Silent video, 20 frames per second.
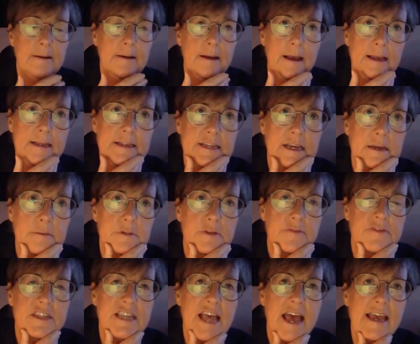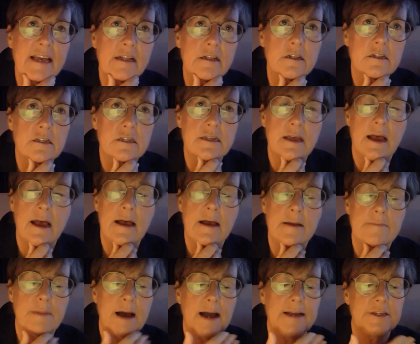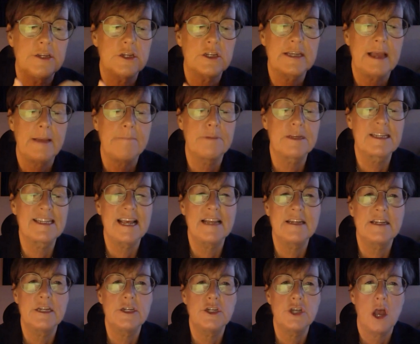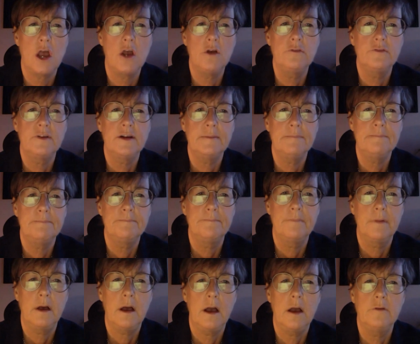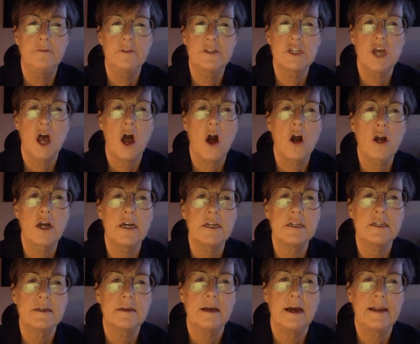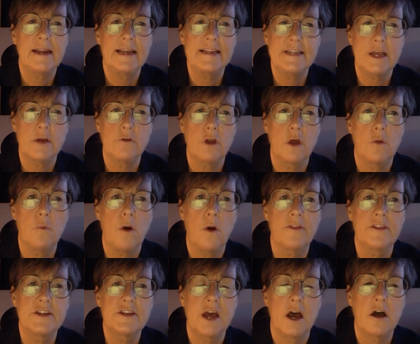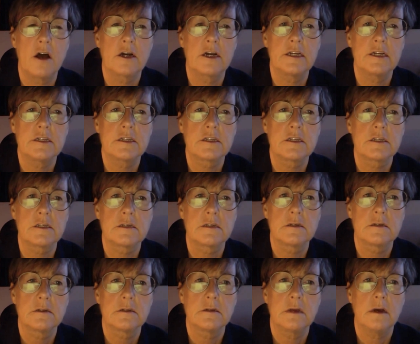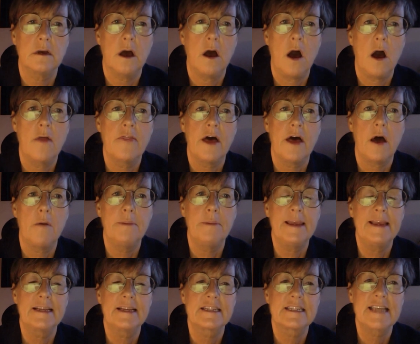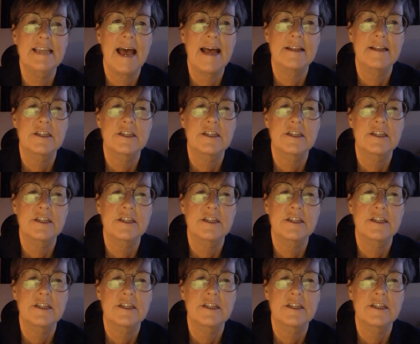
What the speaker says: In terms of sales, I just get percentage over target, and I don't know what the targets are that are being set.